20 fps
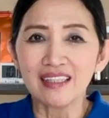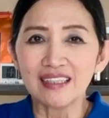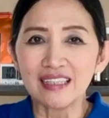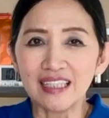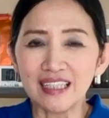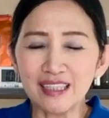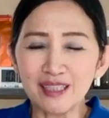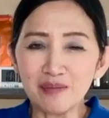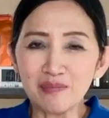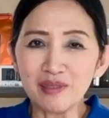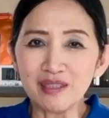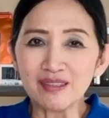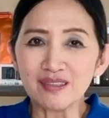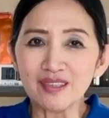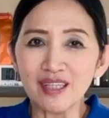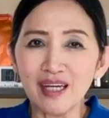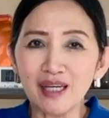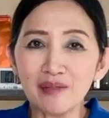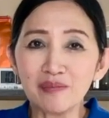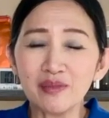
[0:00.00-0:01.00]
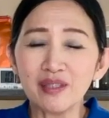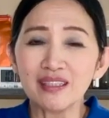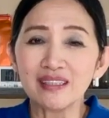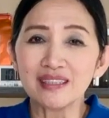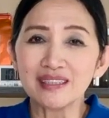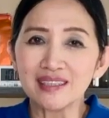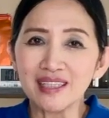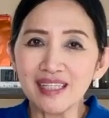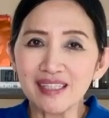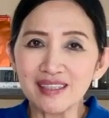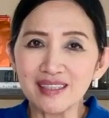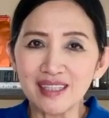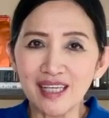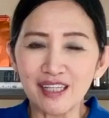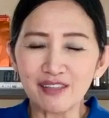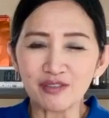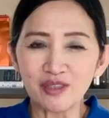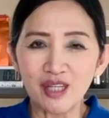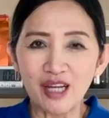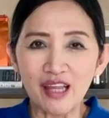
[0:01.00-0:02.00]
In the meantime, stay
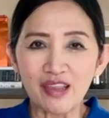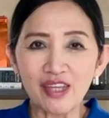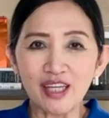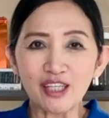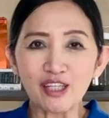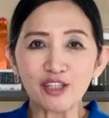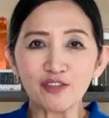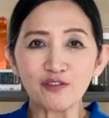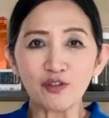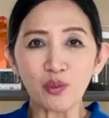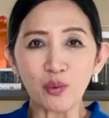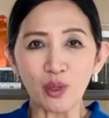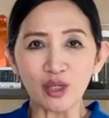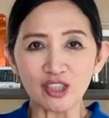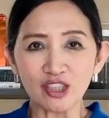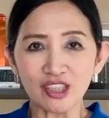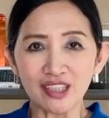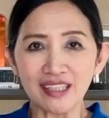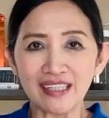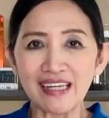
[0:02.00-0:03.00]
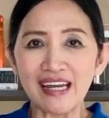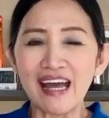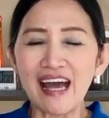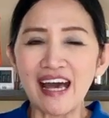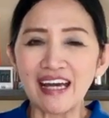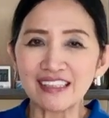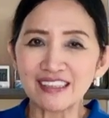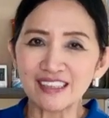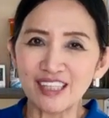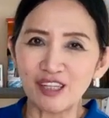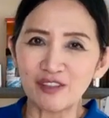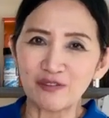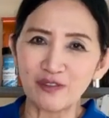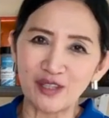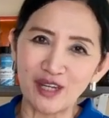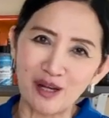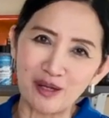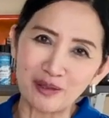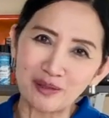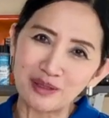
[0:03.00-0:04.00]
safe, thank you for watching, and ciao for
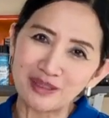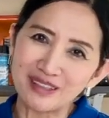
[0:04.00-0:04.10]
now.